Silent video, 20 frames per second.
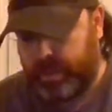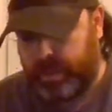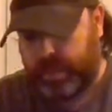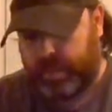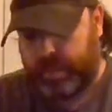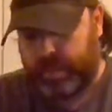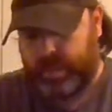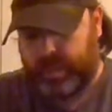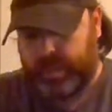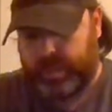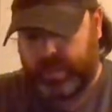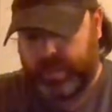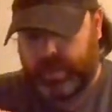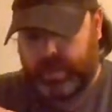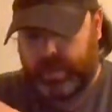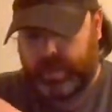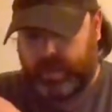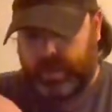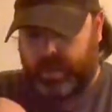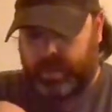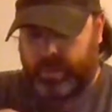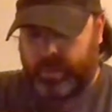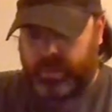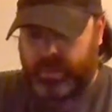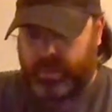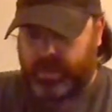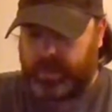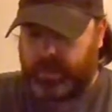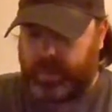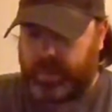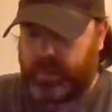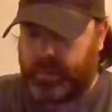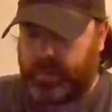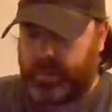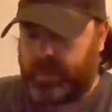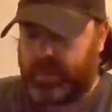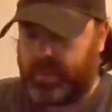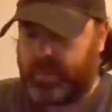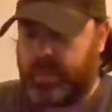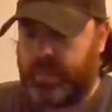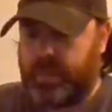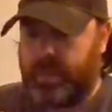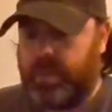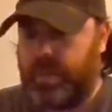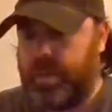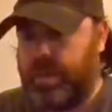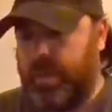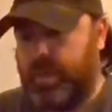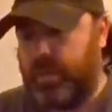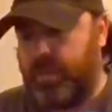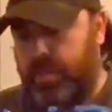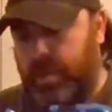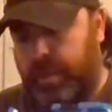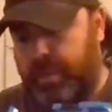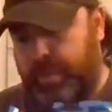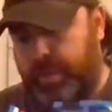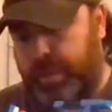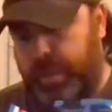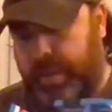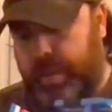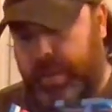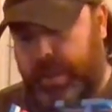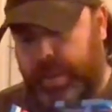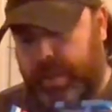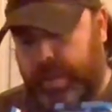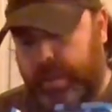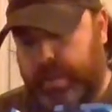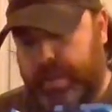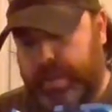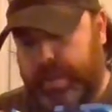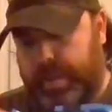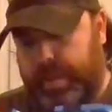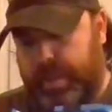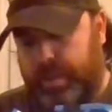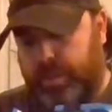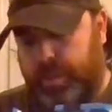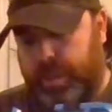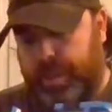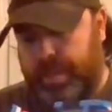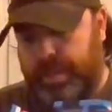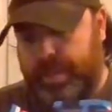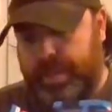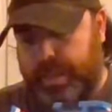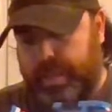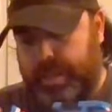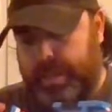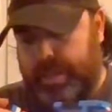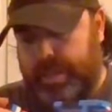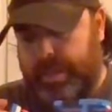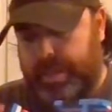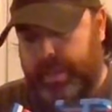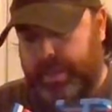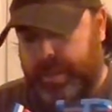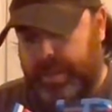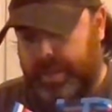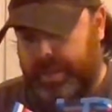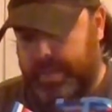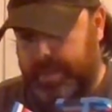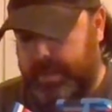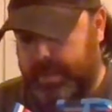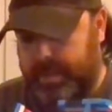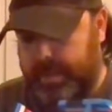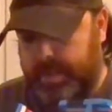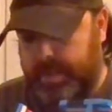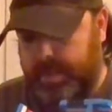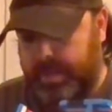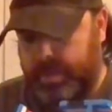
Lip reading: Yeah, so that's gonna go like roughly there, and it's gonna have wheels on the sides.